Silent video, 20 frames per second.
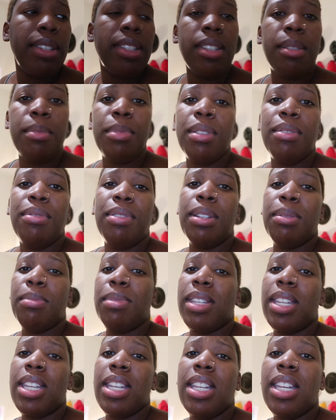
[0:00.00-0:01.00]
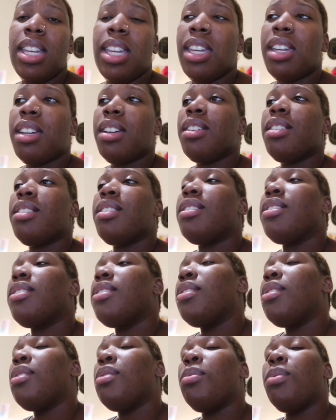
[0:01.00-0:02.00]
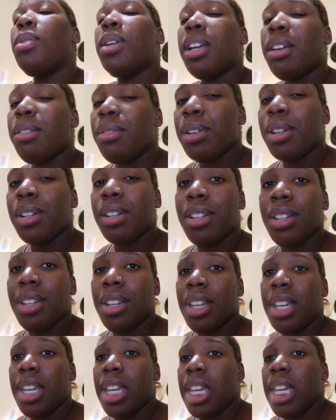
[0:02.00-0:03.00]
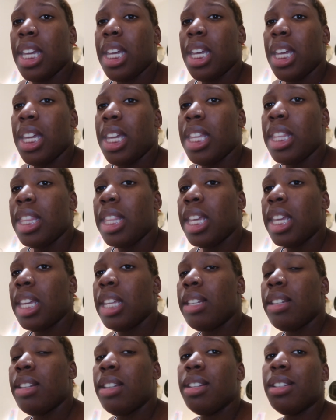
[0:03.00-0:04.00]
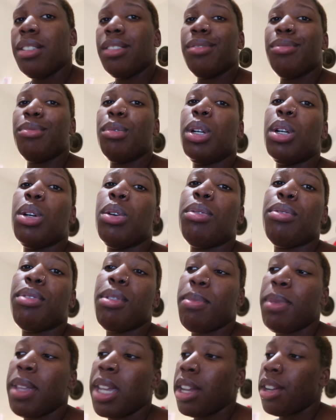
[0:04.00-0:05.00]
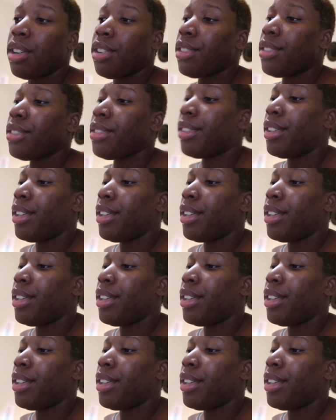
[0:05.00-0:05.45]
it's something for them to eat here or whatever. And then we'll go from there.